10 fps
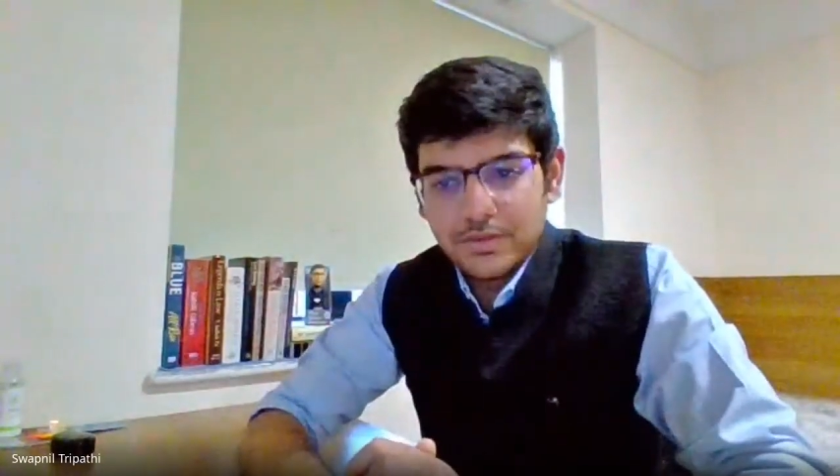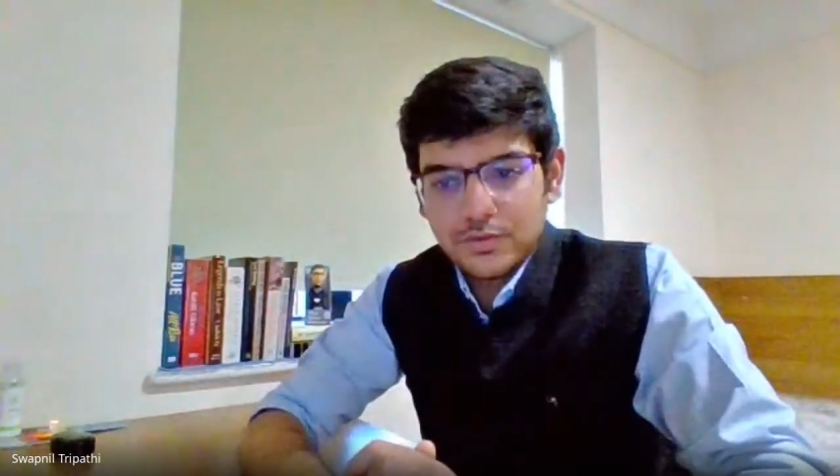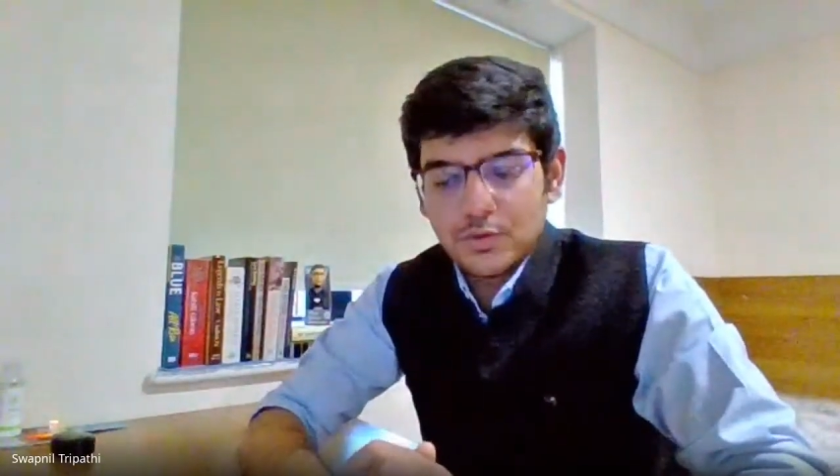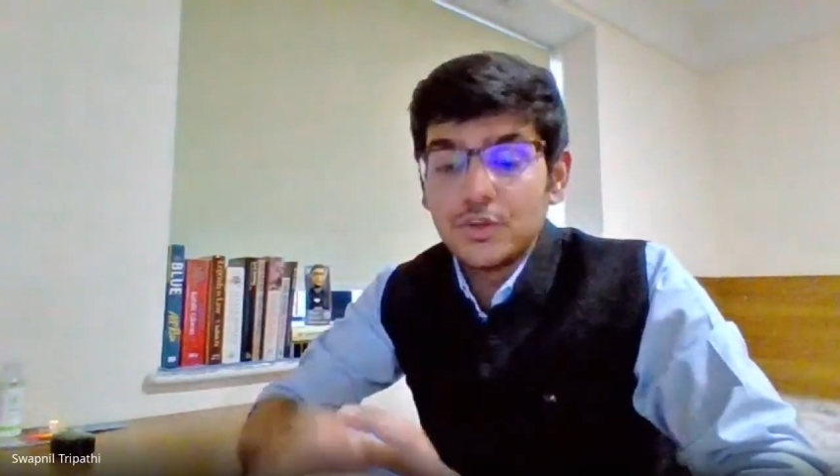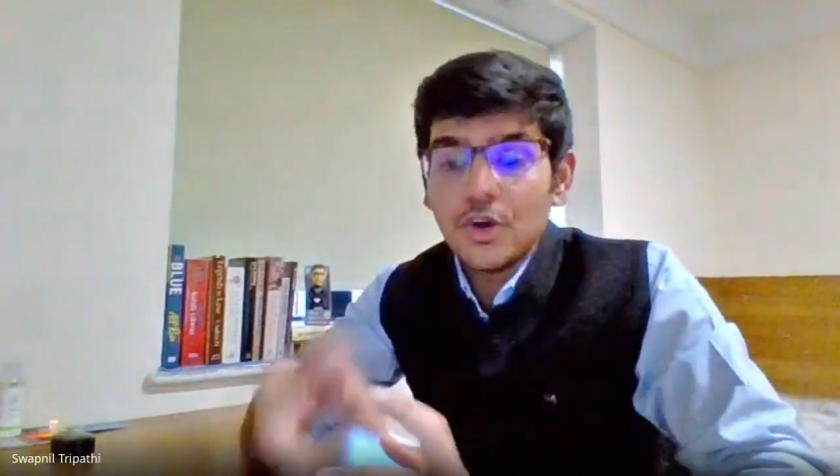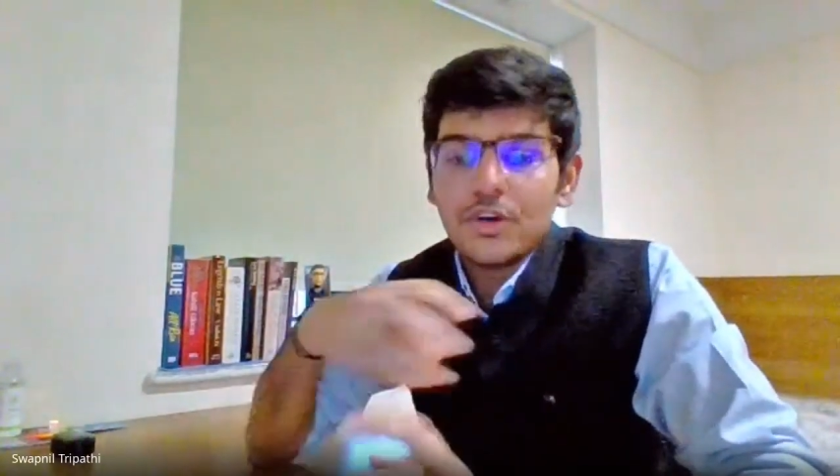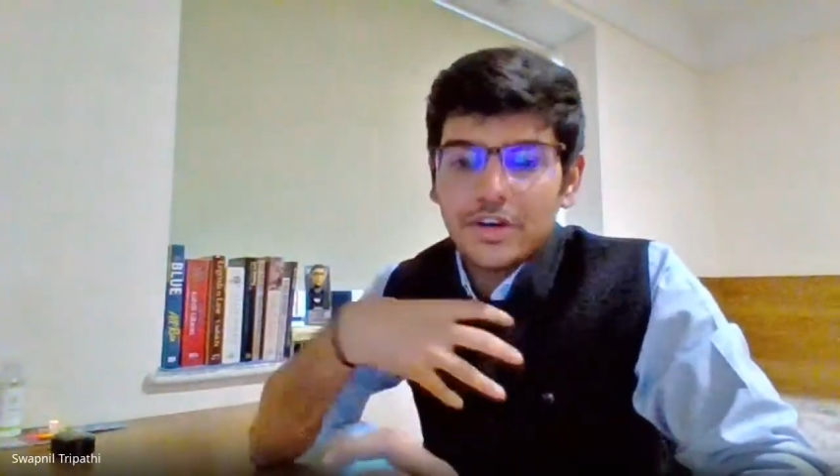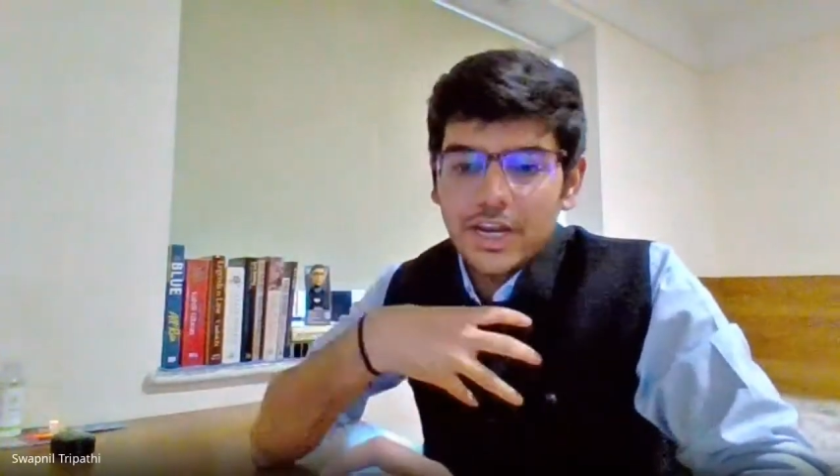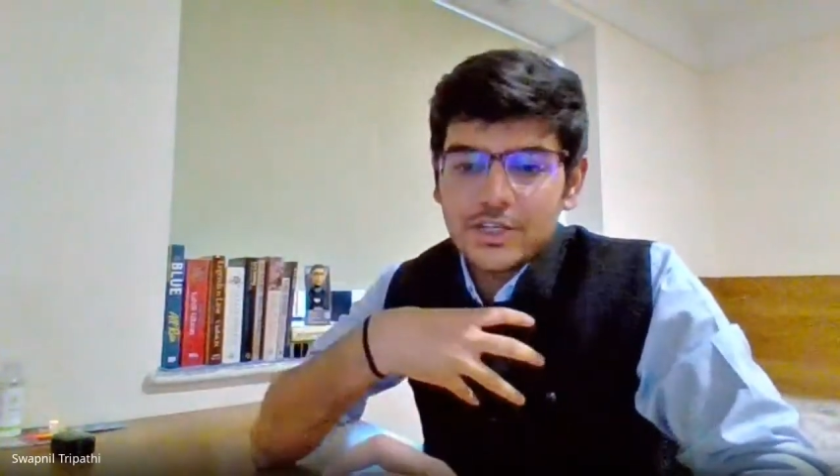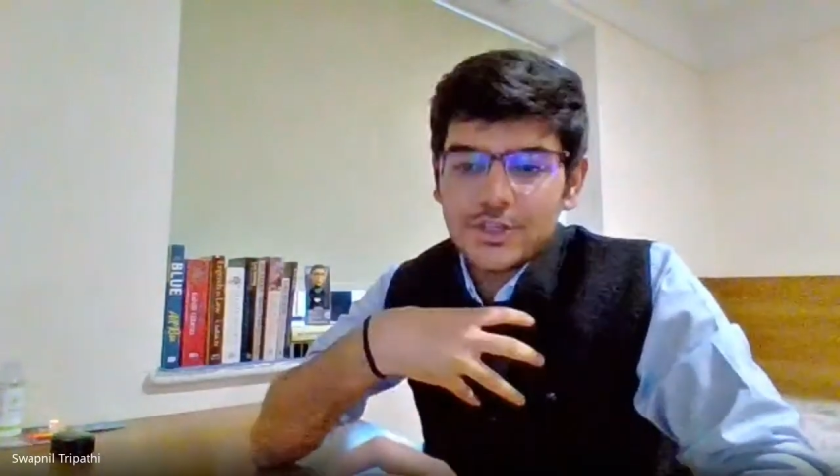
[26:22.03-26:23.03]
So your
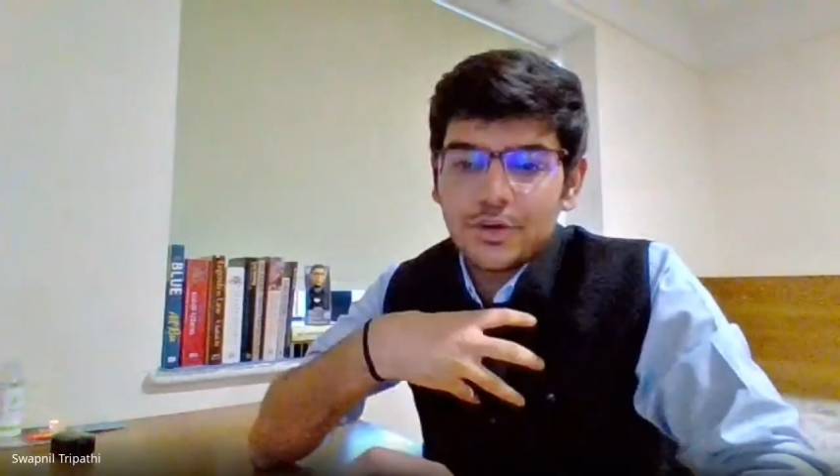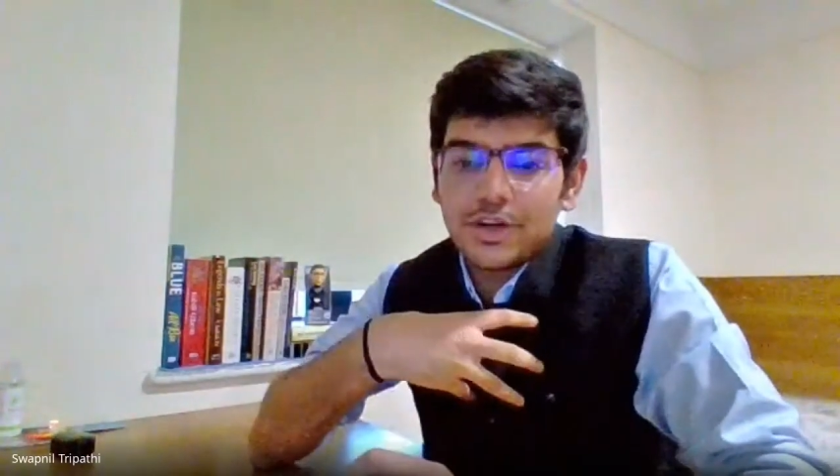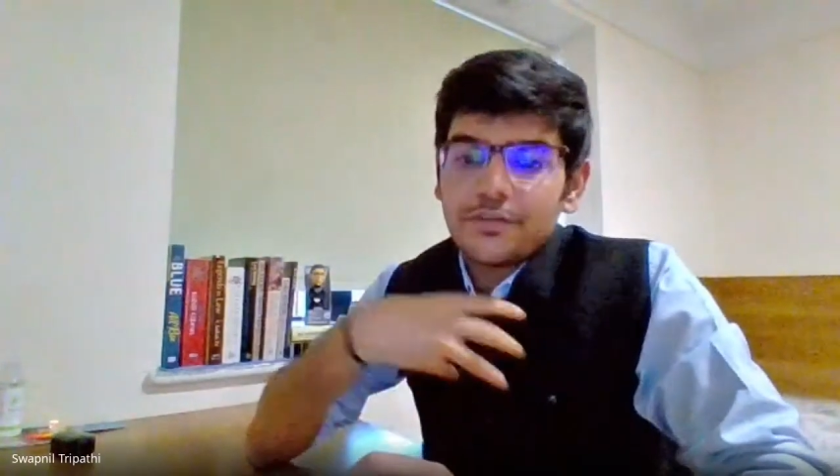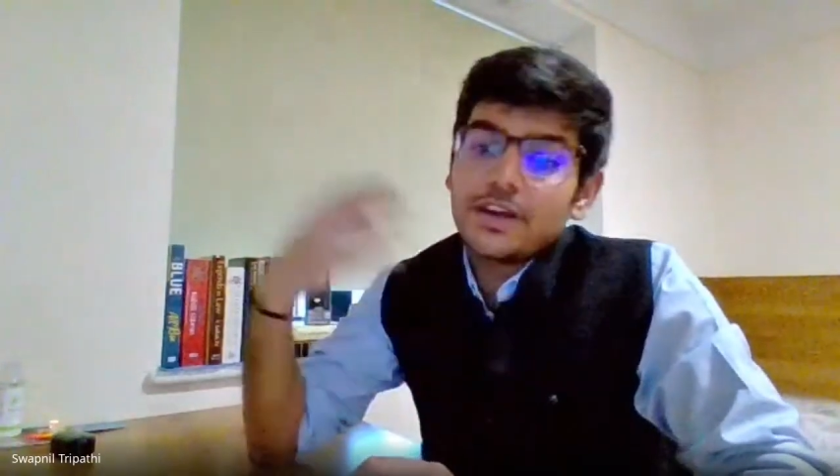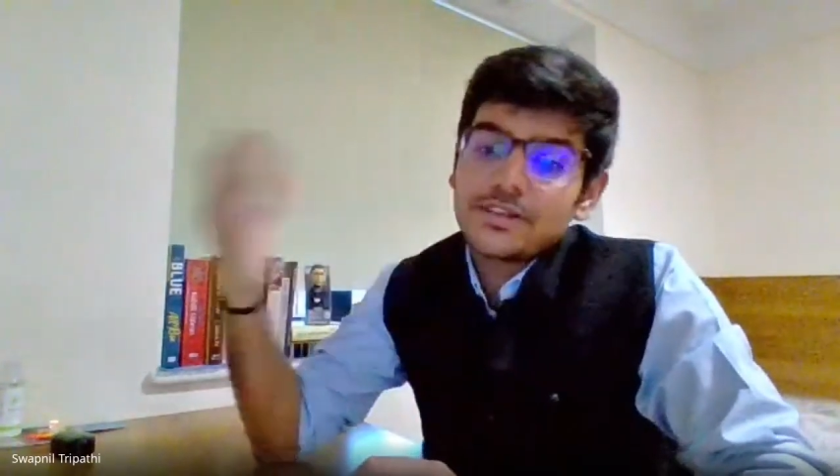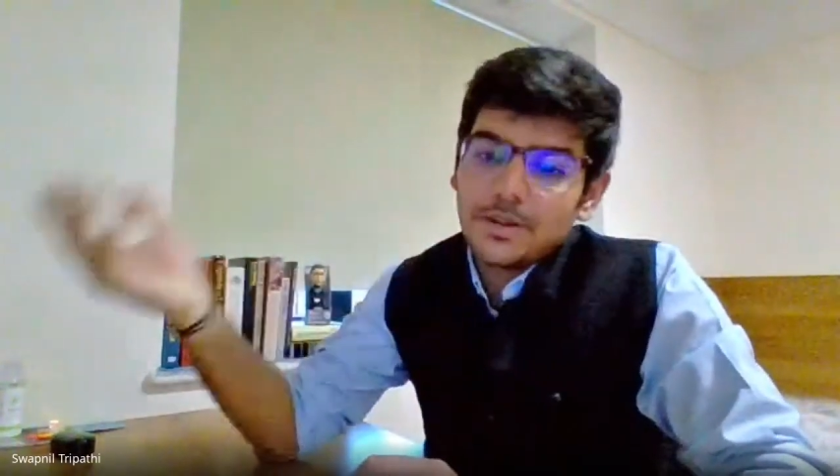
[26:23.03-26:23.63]
right should not affect